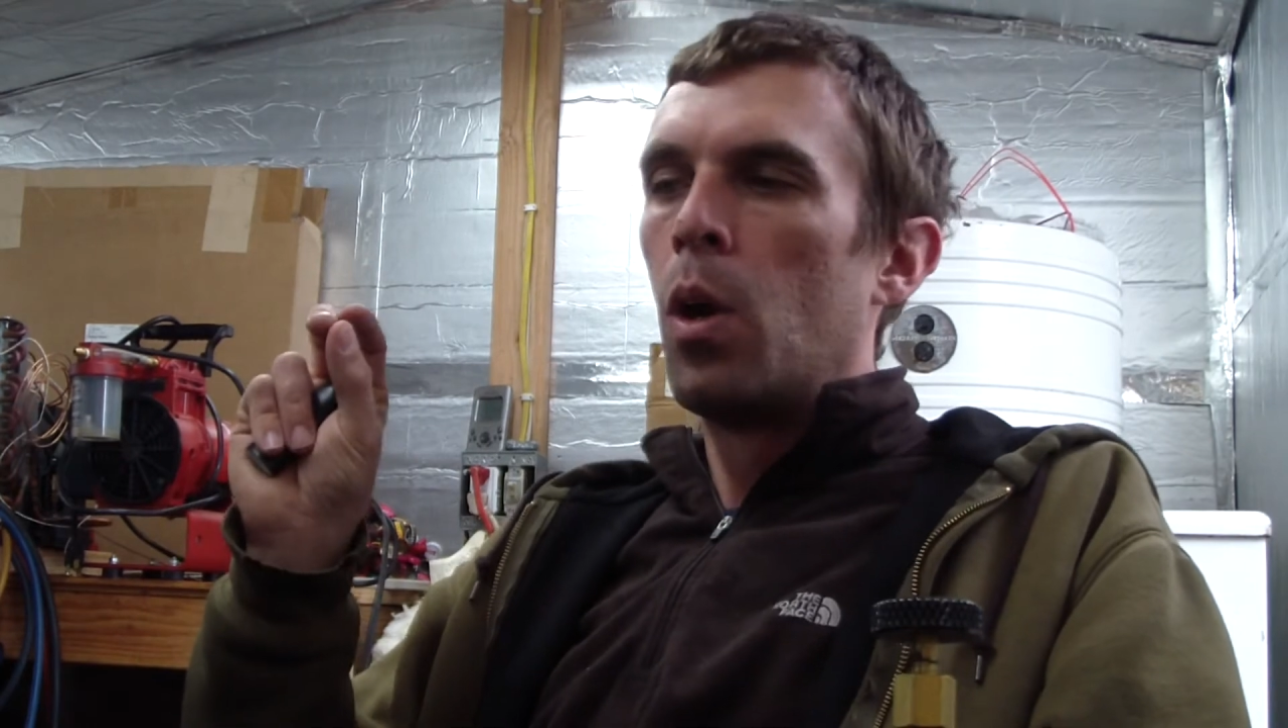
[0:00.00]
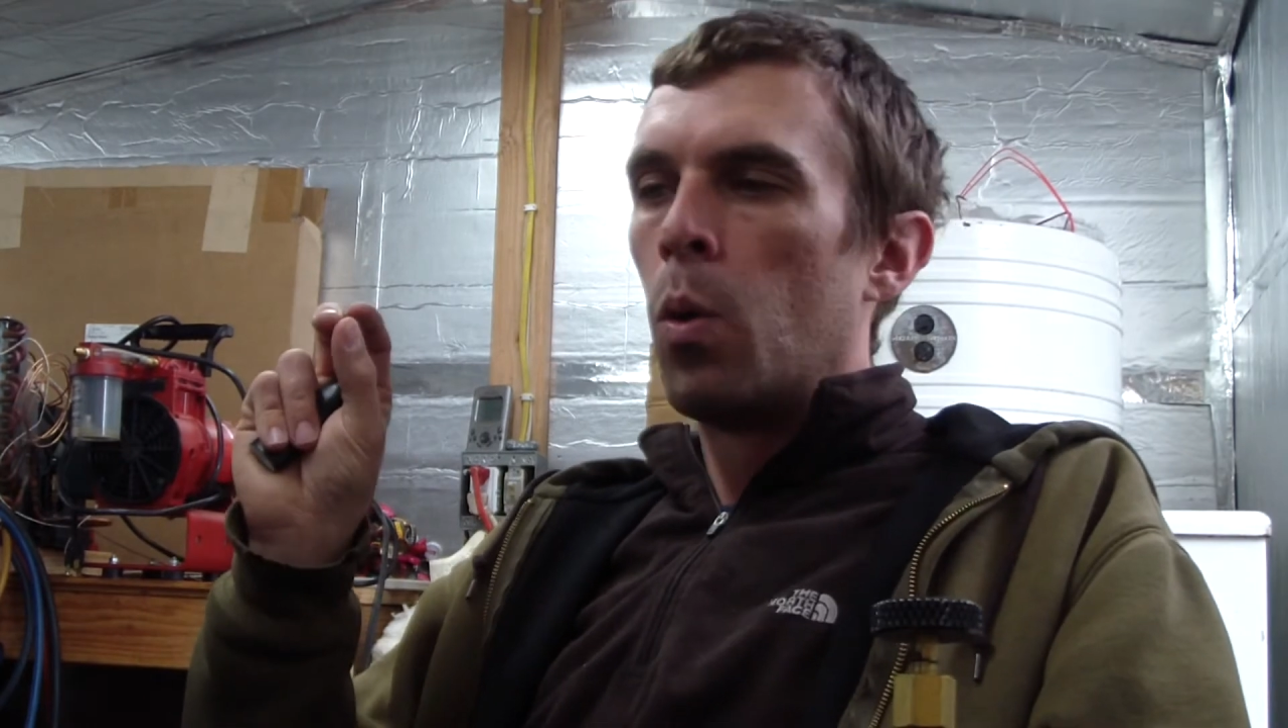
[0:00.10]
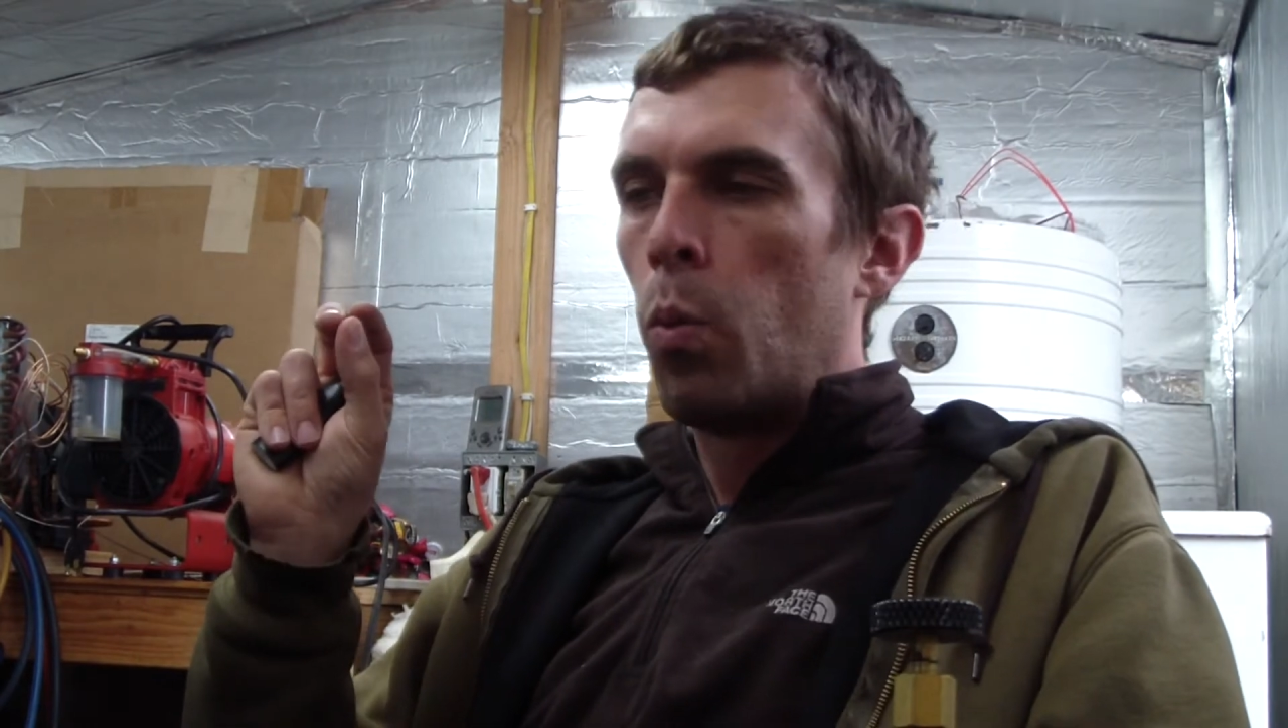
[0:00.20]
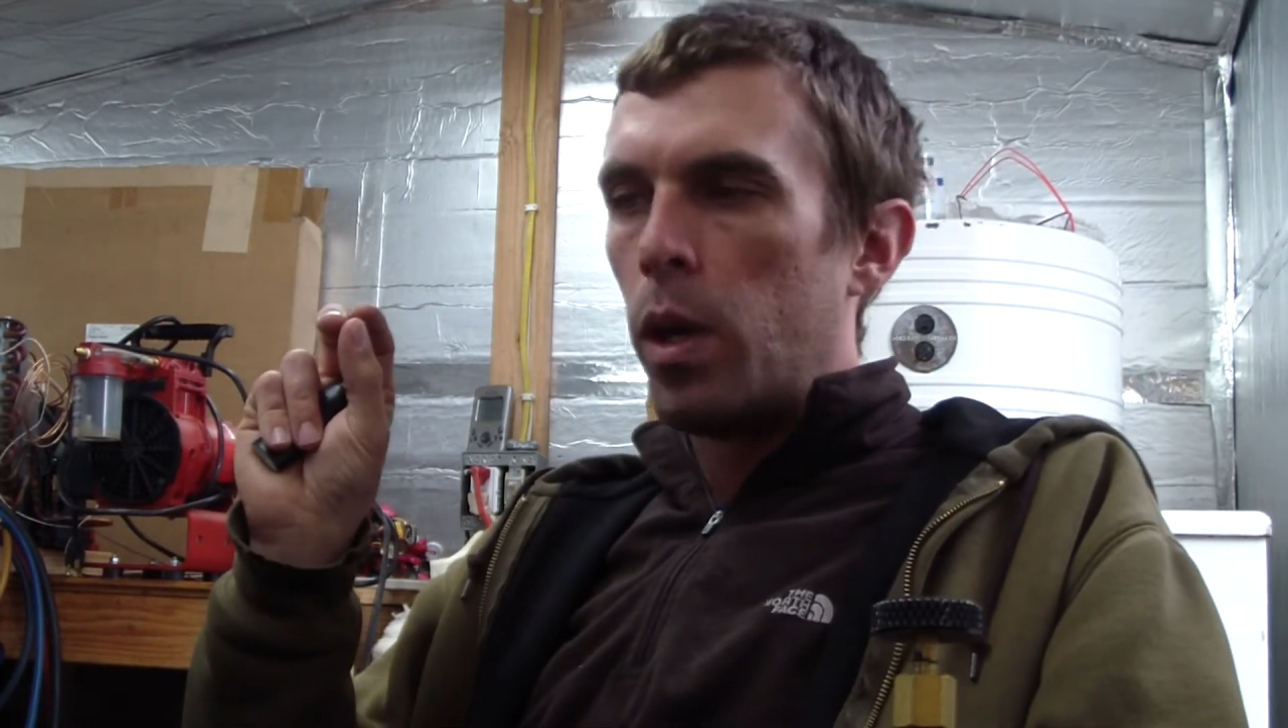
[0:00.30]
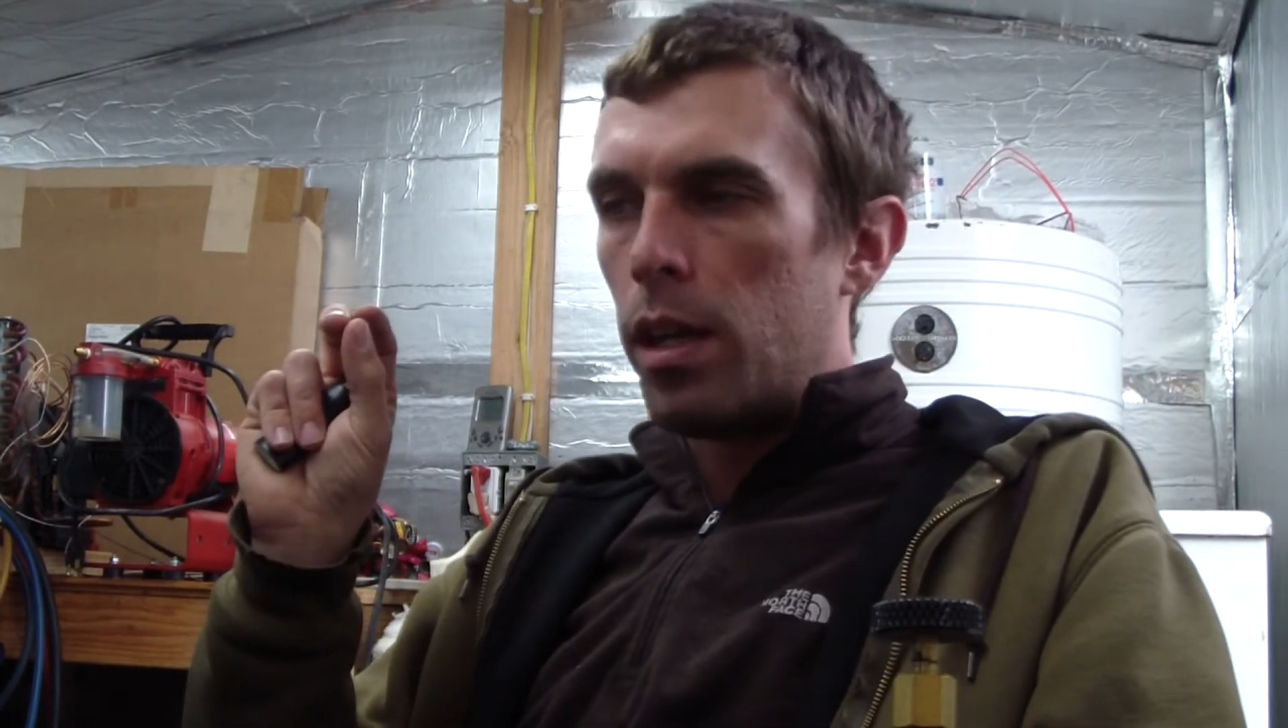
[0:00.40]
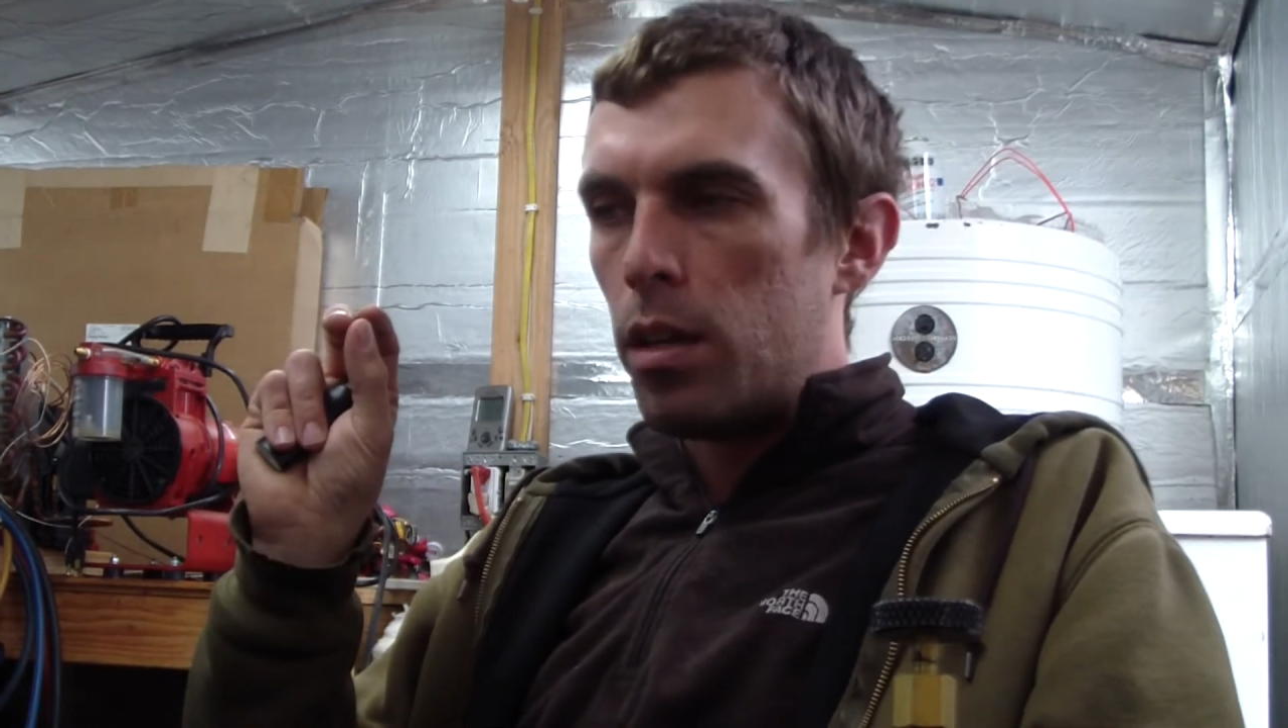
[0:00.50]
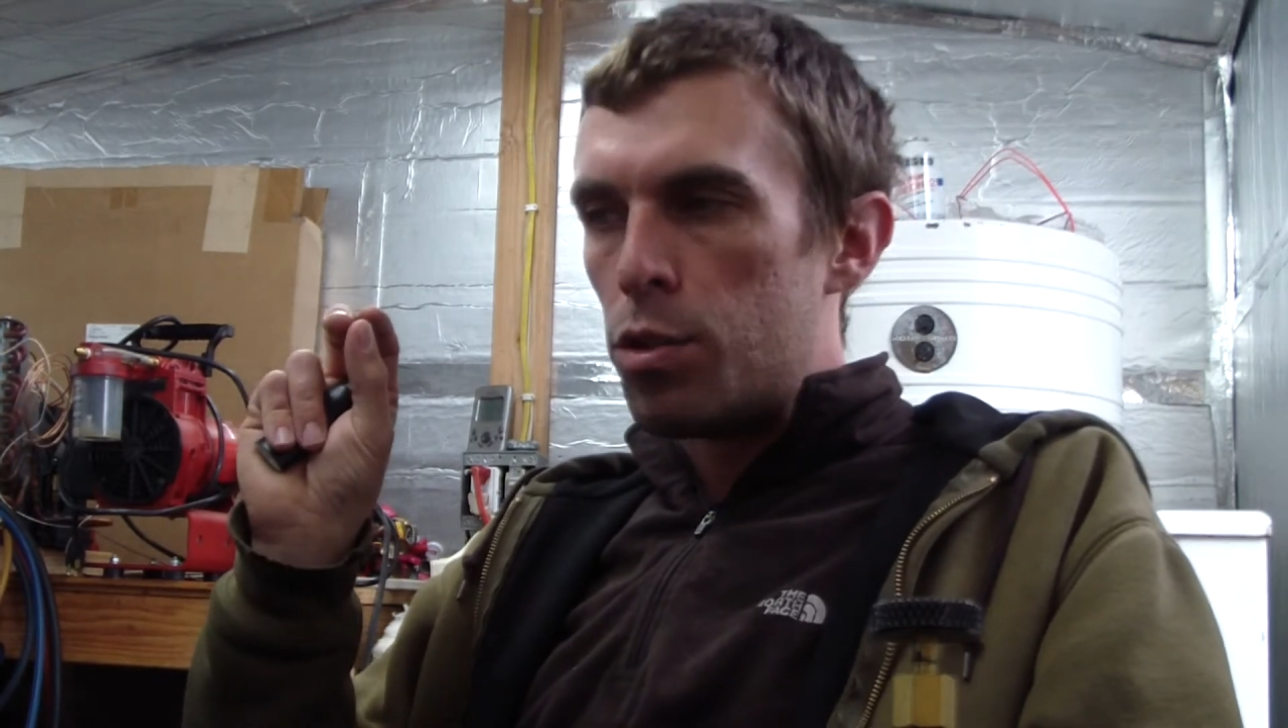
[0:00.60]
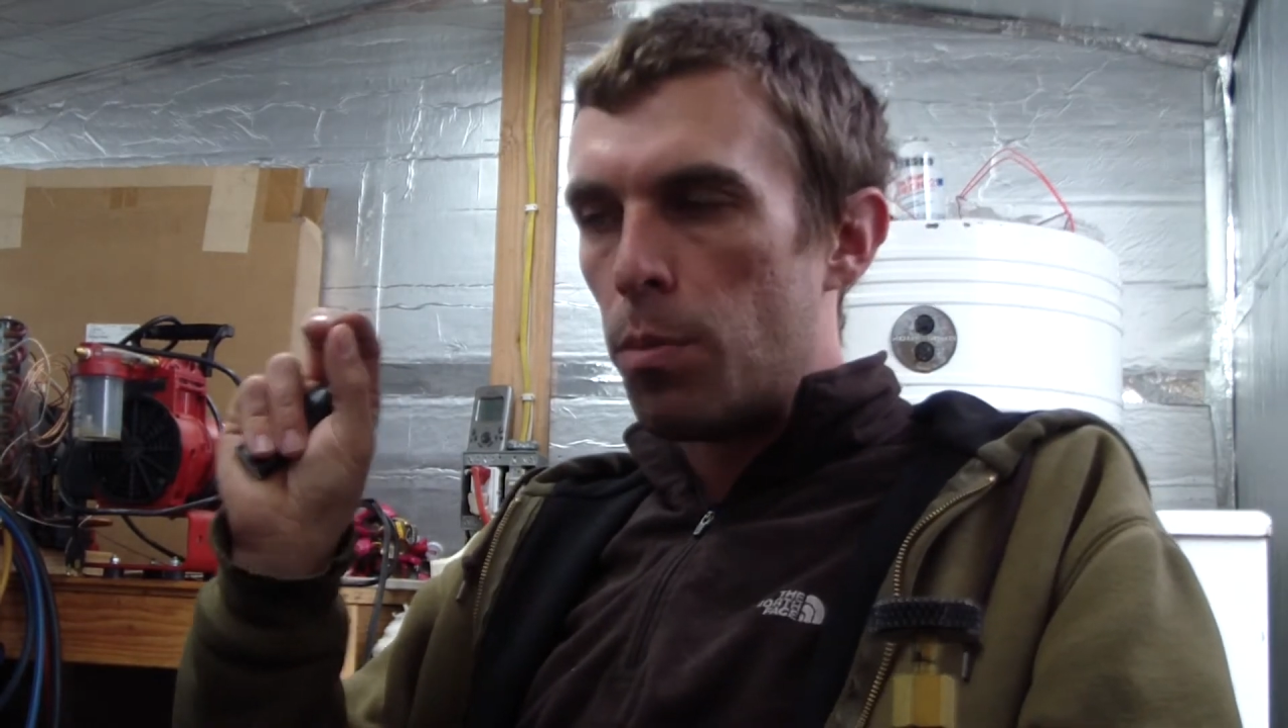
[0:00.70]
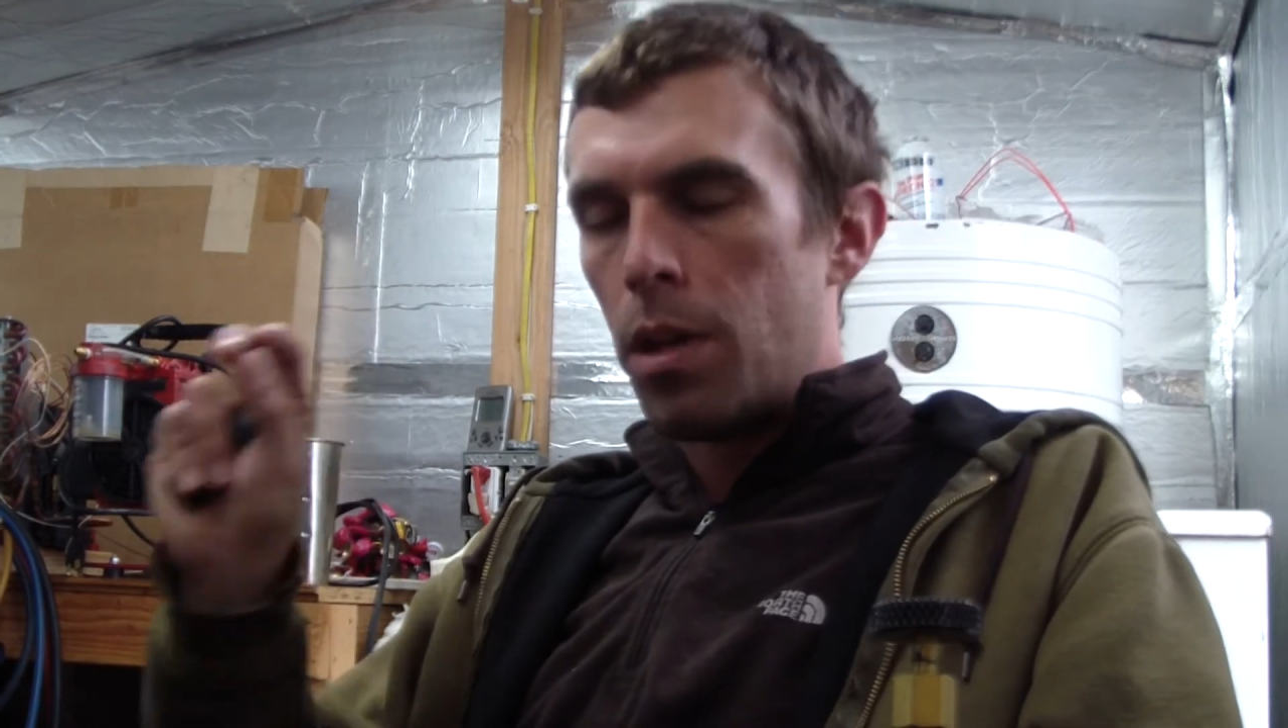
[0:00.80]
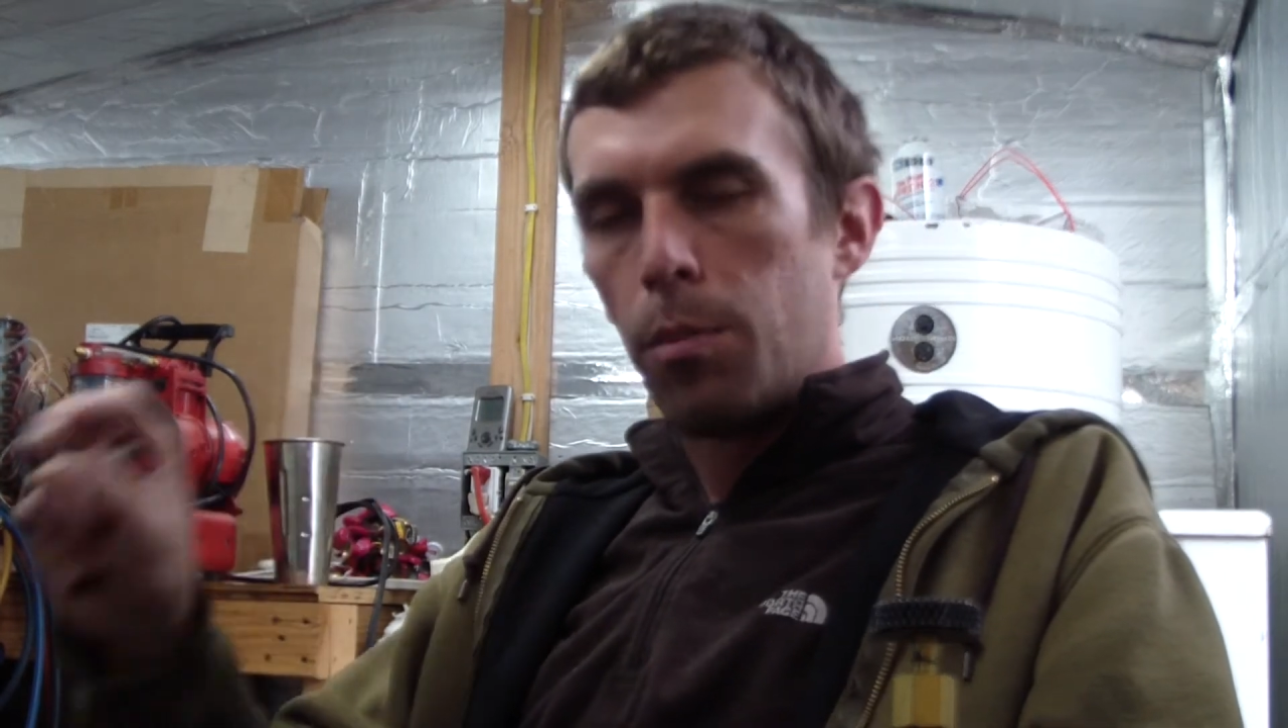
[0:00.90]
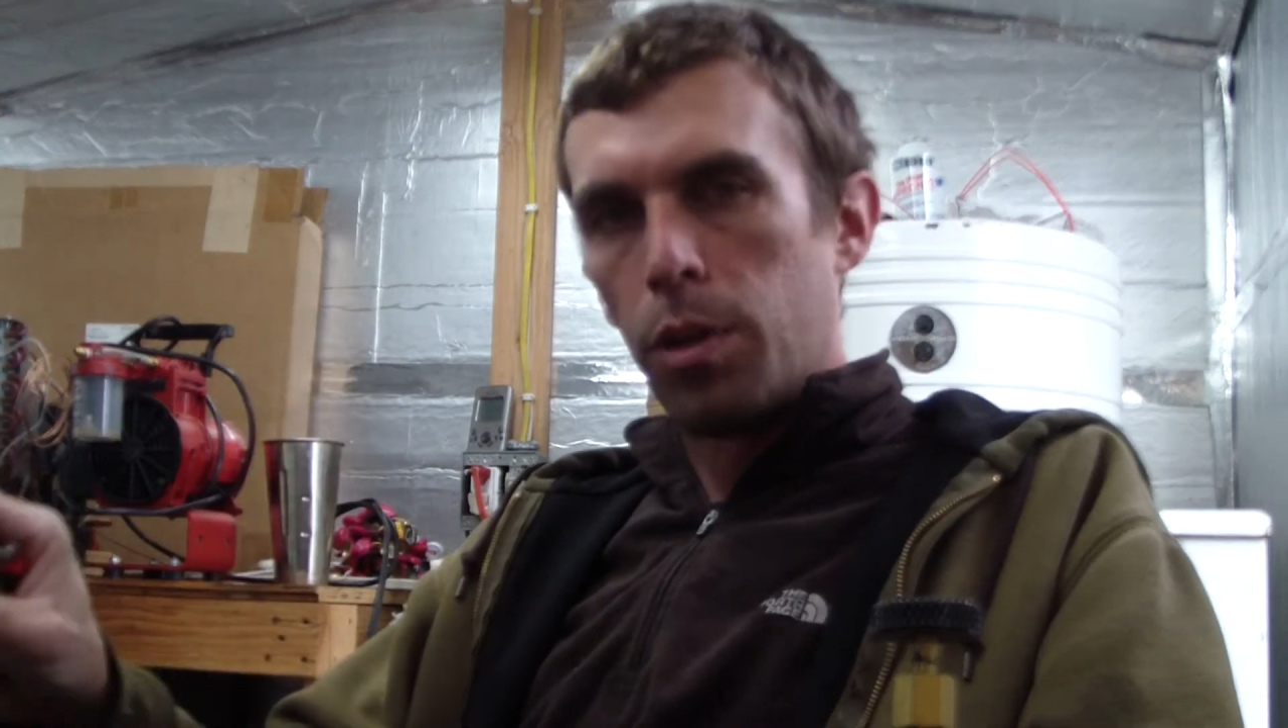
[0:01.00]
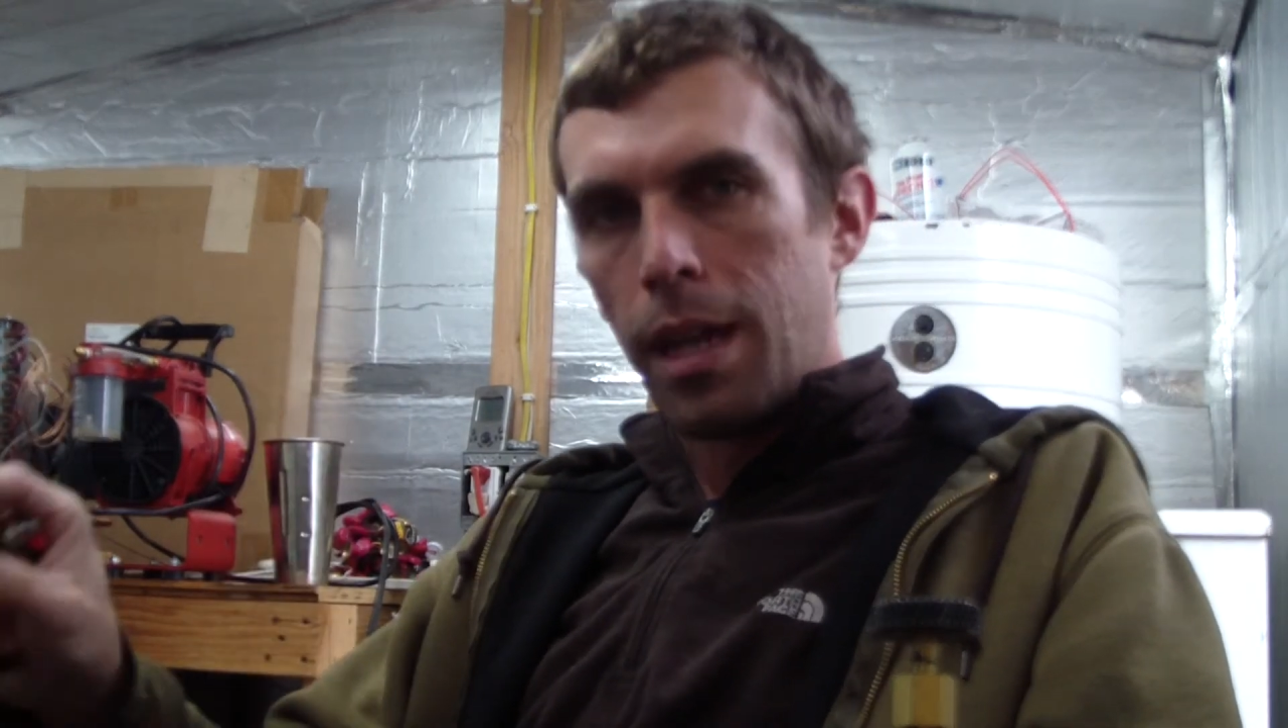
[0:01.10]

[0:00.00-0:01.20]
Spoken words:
We should be able